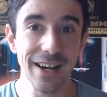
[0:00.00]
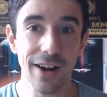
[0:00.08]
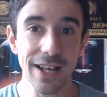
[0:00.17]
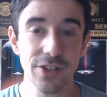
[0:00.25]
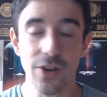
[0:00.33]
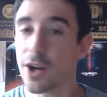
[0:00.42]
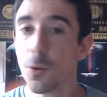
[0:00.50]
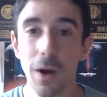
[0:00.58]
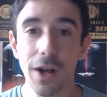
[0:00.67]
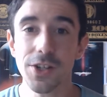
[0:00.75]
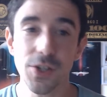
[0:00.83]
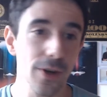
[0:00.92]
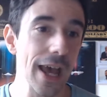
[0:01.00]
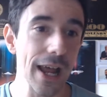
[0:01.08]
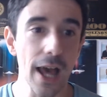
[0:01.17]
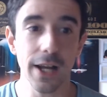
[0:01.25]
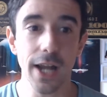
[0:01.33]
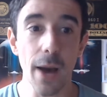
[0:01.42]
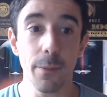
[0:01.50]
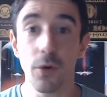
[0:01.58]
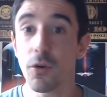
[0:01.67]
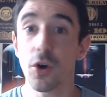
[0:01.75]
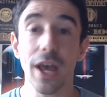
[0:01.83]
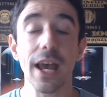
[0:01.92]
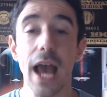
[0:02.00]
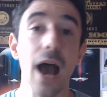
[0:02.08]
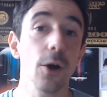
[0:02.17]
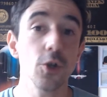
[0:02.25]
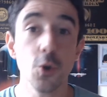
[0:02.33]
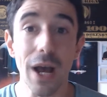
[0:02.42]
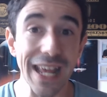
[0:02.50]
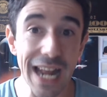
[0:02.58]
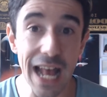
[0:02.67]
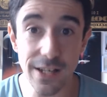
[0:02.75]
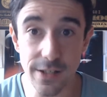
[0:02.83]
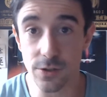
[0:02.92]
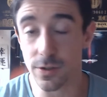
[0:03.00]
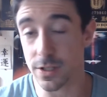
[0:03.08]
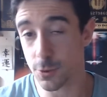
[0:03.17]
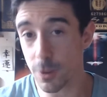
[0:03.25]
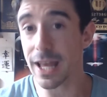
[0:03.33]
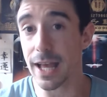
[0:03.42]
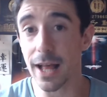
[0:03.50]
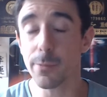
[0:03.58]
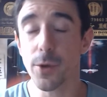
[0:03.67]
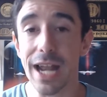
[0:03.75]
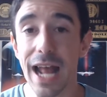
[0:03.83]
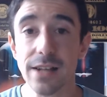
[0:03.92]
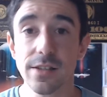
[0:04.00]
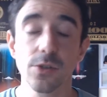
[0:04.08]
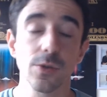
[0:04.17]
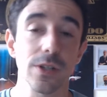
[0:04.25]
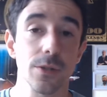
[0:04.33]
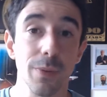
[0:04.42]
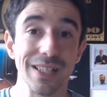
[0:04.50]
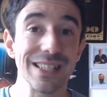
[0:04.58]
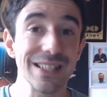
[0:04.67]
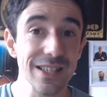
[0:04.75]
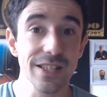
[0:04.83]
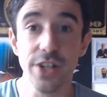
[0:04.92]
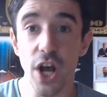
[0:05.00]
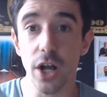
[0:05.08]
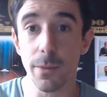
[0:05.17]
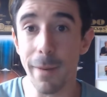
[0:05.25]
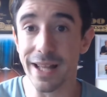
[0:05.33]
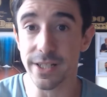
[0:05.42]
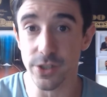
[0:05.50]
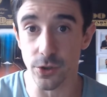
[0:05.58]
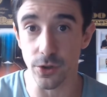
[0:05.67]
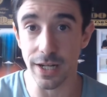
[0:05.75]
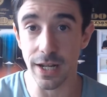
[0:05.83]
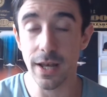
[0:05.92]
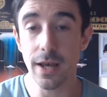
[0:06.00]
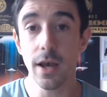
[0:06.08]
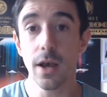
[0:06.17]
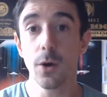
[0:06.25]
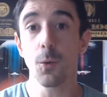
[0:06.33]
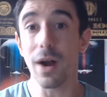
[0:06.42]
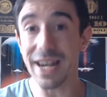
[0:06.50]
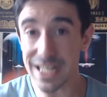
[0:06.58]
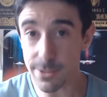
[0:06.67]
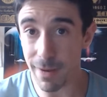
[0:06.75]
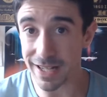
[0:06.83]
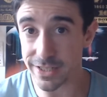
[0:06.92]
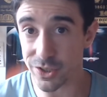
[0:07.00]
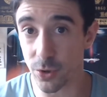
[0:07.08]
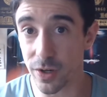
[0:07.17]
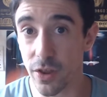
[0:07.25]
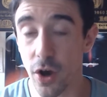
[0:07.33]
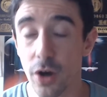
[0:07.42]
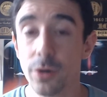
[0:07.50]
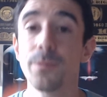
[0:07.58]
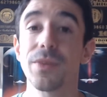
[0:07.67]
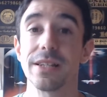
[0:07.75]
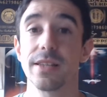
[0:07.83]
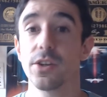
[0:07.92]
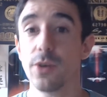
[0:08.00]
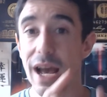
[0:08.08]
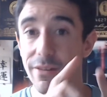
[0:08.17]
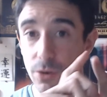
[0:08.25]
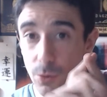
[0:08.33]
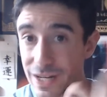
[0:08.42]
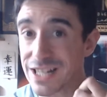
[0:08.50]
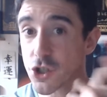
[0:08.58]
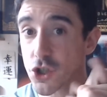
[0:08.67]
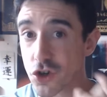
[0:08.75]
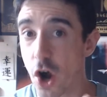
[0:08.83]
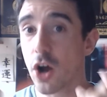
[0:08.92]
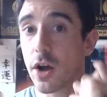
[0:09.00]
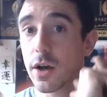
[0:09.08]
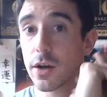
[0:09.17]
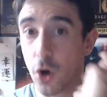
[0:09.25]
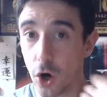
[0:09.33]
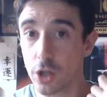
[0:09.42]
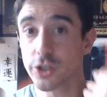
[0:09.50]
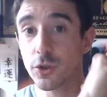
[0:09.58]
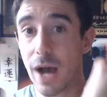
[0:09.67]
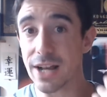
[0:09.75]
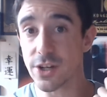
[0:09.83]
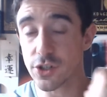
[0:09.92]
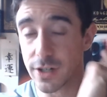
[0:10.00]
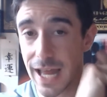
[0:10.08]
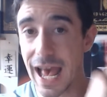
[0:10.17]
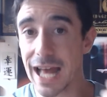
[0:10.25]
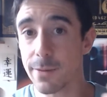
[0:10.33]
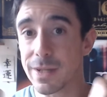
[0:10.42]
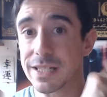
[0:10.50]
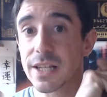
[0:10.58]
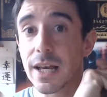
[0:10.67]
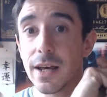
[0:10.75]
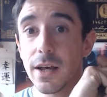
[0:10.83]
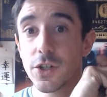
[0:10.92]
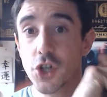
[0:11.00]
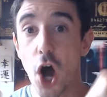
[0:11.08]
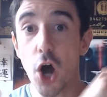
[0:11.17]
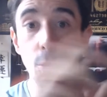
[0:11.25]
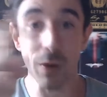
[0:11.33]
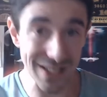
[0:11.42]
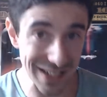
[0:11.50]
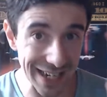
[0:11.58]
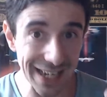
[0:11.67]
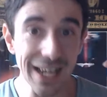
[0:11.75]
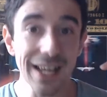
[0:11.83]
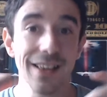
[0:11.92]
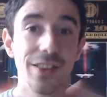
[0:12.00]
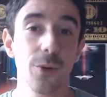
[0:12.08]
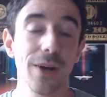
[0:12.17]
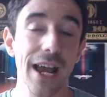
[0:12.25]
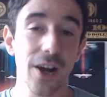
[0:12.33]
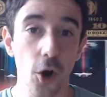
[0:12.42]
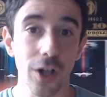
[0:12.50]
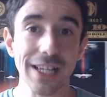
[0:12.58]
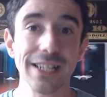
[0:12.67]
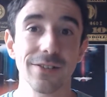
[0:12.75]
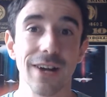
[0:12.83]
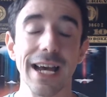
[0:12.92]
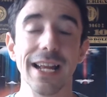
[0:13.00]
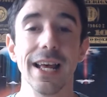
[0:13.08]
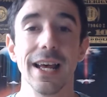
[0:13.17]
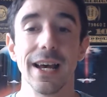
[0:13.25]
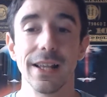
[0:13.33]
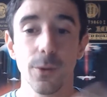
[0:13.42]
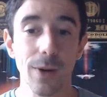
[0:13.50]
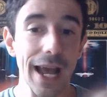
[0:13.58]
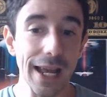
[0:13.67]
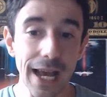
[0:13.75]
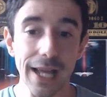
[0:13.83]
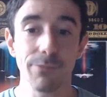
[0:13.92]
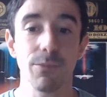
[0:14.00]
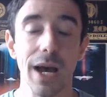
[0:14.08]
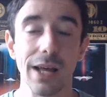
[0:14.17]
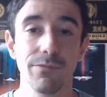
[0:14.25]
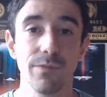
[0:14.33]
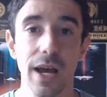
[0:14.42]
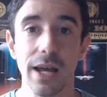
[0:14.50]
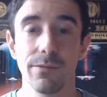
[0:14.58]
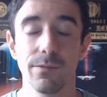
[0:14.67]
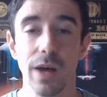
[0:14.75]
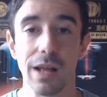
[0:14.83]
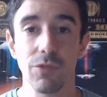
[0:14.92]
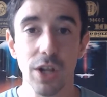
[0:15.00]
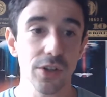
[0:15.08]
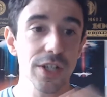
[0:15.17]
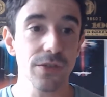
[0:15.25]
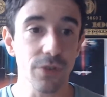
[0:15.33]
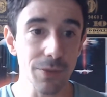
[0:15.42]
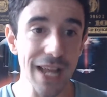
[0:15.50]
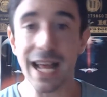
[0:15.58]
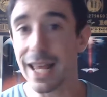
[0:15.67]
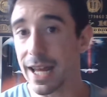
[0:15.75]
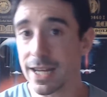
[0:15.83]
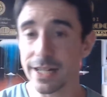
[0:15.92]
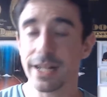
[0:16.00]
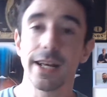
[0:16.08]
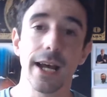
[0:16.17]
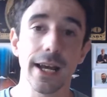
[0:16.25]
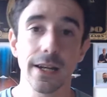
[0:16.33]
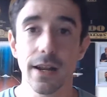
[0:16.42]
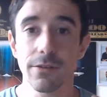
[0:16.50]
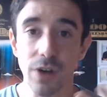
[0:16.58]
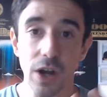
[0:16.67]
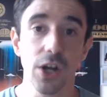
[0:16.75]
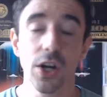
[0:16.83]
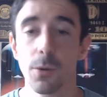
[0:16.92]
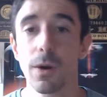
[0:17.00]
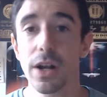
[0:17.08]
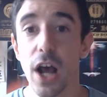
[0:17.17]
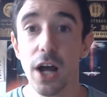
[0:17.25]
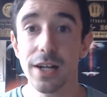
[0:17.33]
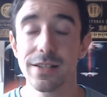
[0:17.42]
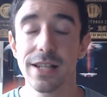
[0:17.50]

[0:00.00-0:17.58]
All right. So I don't want you to get hung up on, okay, how do I get access to this? We can help you get access to this, but this is not mandatory. What is mandatory, though, is that you have a really strong call to action and animate dog whistling, the way I call it, right? And the way I've learned this from Dan Kennedy and Frank Kern and whatnot.